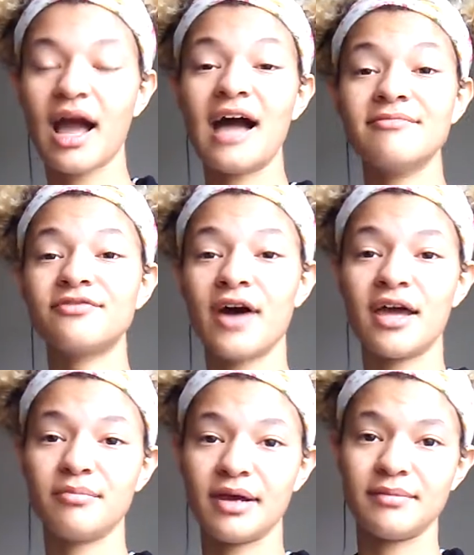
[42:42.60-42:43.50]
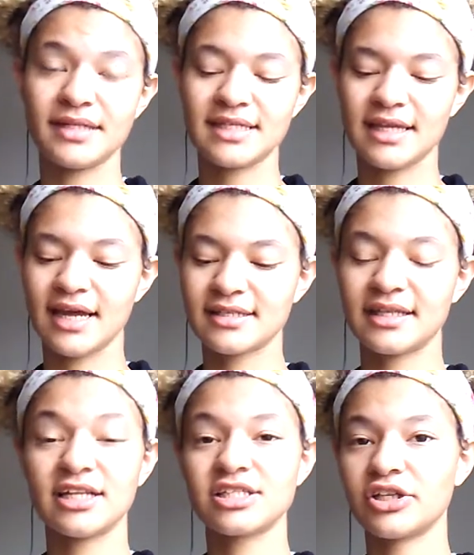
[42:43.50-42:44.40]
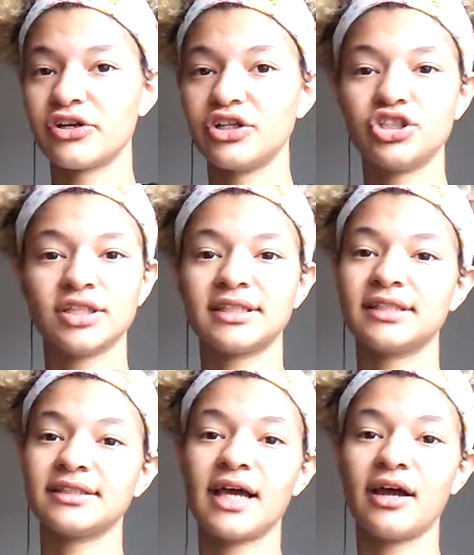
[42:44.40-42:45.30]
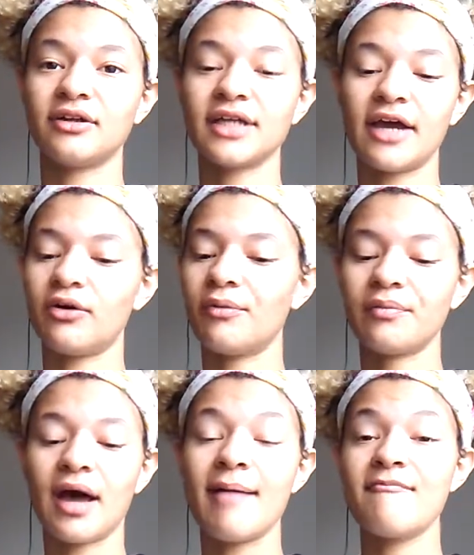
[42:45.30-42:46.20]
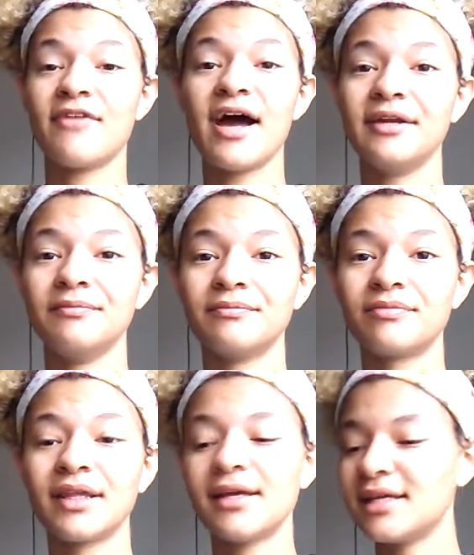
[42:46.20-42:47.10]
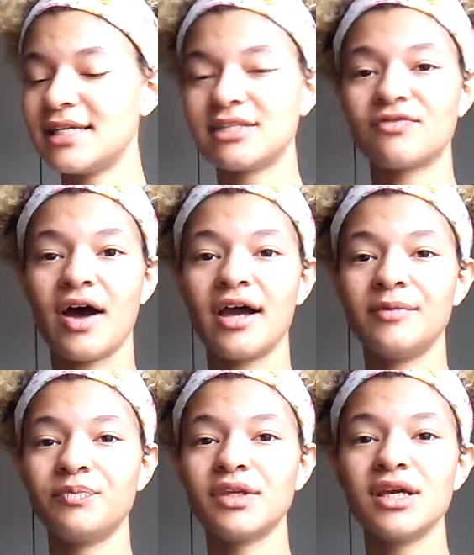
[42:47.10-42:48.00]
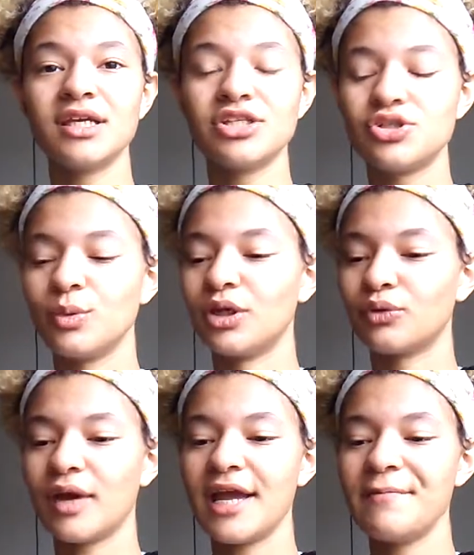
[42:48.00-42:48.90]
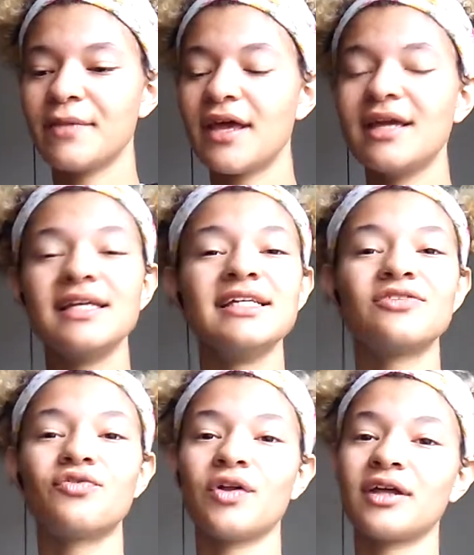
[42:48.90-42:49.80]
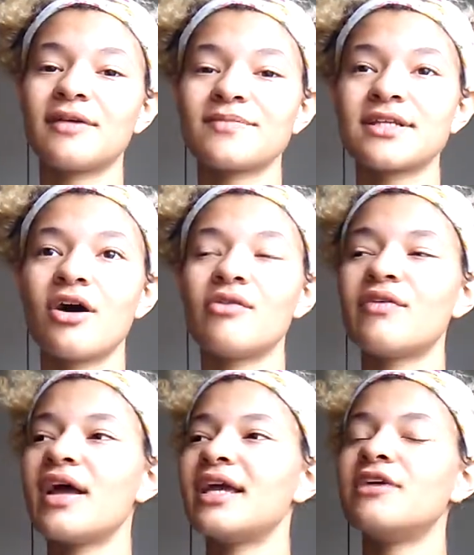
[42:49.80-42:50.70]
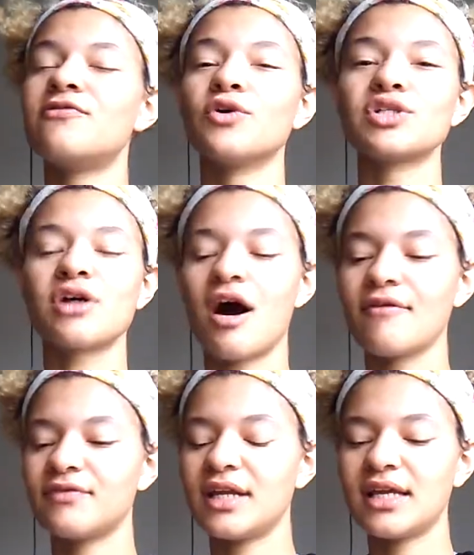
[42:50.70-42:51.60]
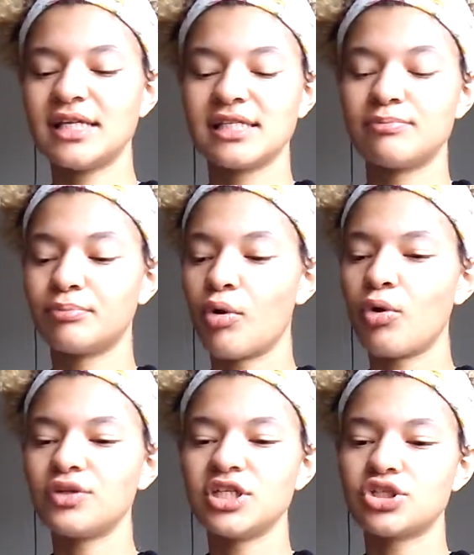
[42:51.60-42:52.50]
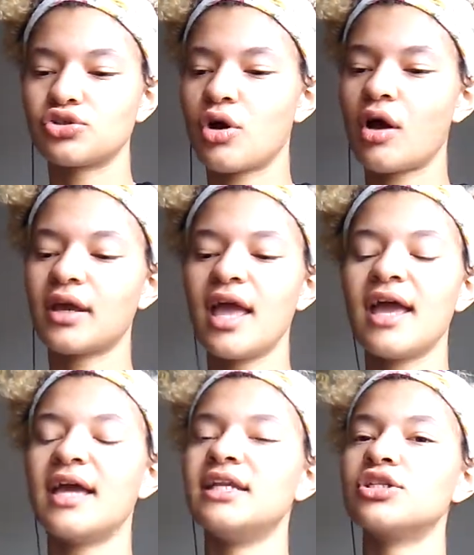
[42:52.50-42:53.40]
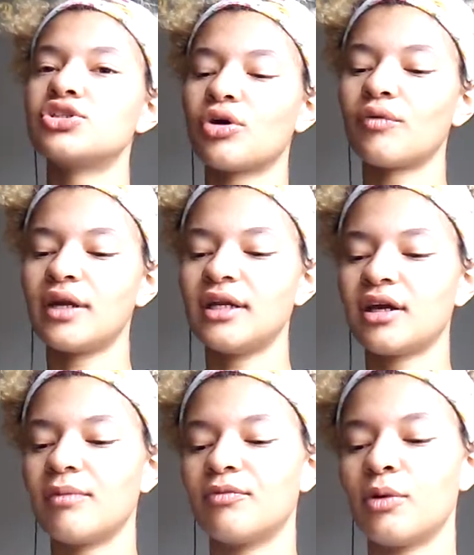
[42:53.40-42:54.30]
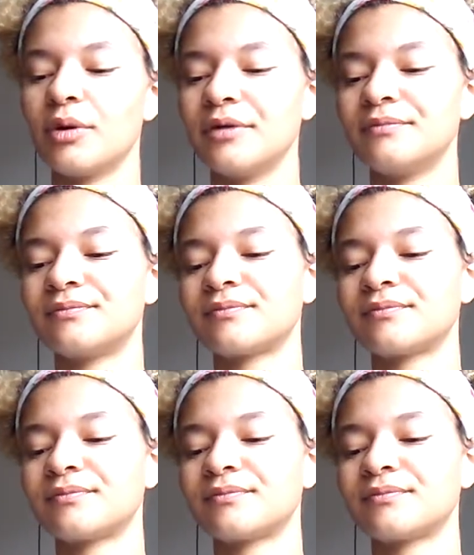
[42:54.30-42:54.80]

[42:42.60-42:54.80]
I'm Fine by BTS. And it's literally just in the title, I'm fine. He's fine. He's doing great. He's feeling himself. He feels confident. He's bold. He's strong. And he's so ready to come forward.